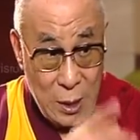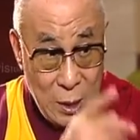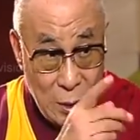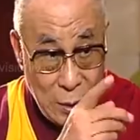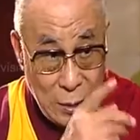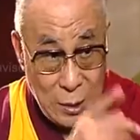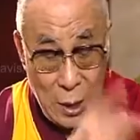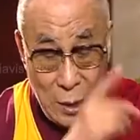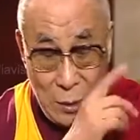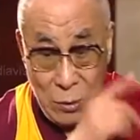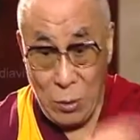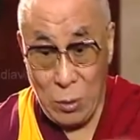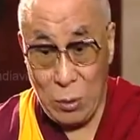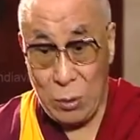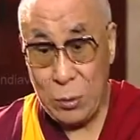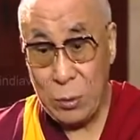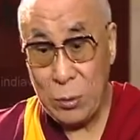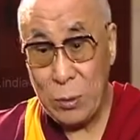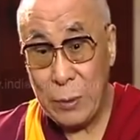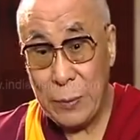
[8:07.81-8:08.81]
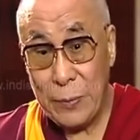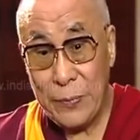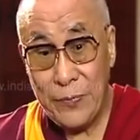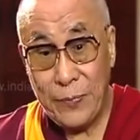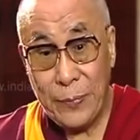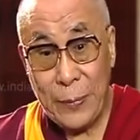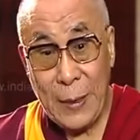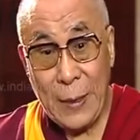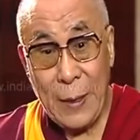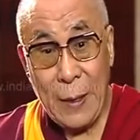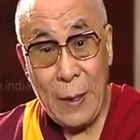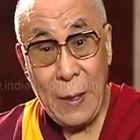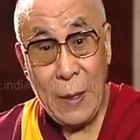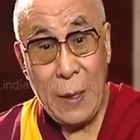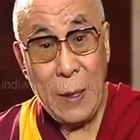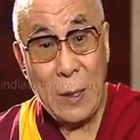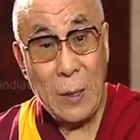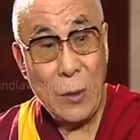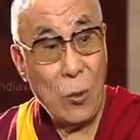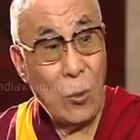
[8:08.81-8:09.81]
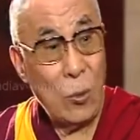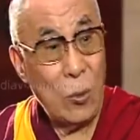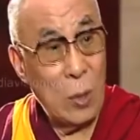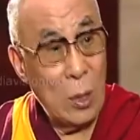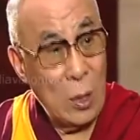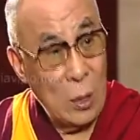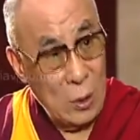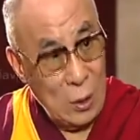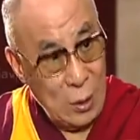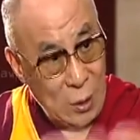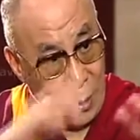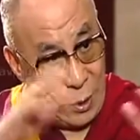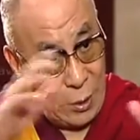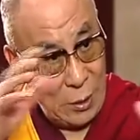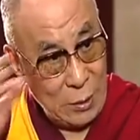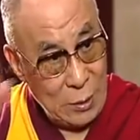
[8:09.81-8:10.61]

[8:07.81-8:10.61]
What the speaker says: Then also the world's